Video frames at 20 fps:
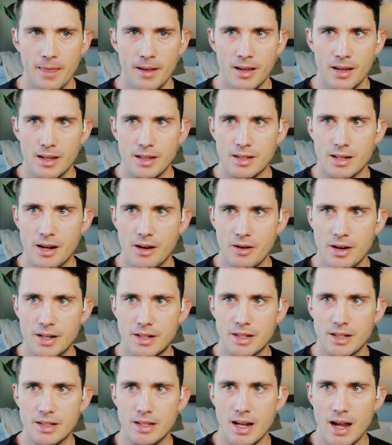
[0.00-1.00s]
So it
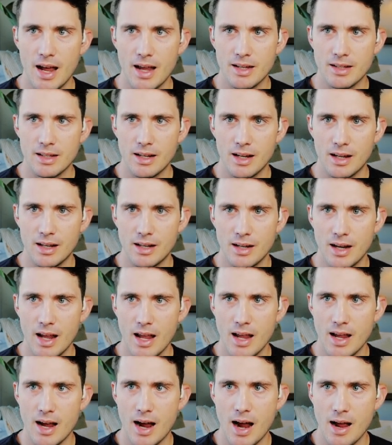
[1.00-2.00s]
just has an
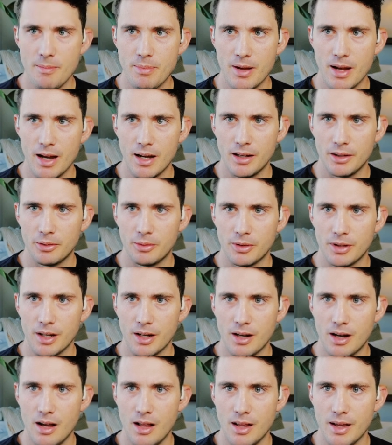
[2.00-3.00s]
AI pane is what they
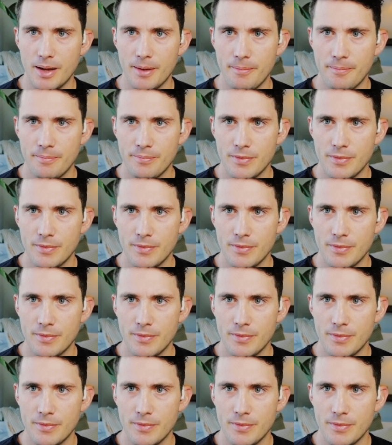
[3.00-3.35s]
call it.